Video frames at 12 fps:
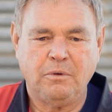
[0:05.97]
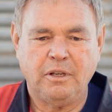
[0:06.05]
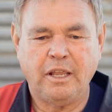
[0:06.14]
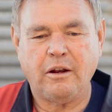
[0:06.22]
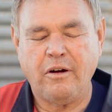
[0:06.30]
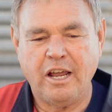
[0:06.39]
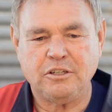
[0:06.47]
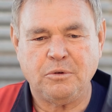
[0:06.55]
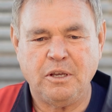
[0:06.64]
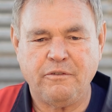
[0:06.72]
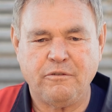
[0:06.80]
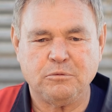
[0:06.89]
When they
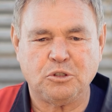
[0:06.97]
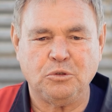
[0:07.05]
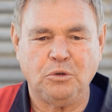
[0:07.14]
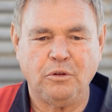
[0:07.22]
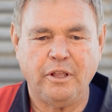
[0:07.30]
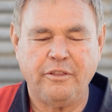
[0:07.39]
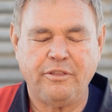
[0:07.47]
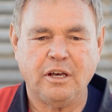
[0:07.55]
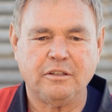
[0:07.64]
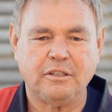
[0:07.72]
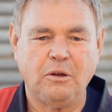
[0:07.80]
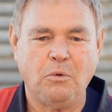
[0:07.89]
graduated from school, they
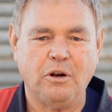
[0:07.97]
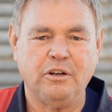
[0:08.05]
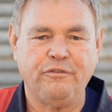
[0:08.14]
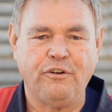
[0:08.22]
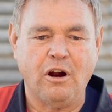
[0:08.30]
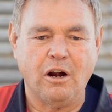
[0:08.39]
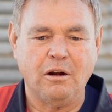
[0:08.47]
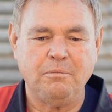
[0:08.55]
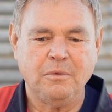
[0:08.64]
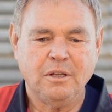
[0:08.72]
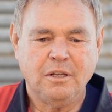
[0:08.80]
thought they wanted to farm.